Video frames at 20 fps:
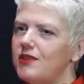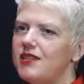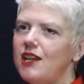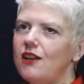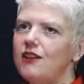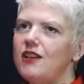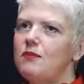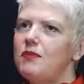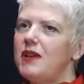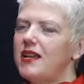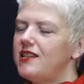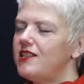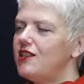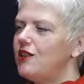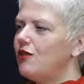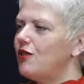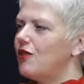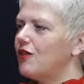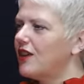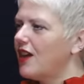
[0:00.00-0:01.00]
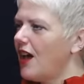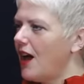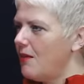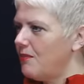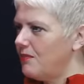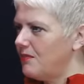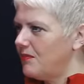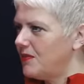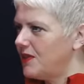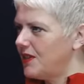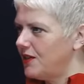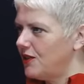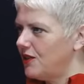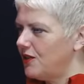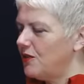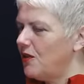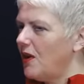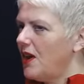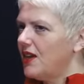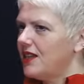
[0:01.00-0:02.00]
was the only place you could come
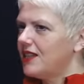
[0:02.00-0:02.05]
to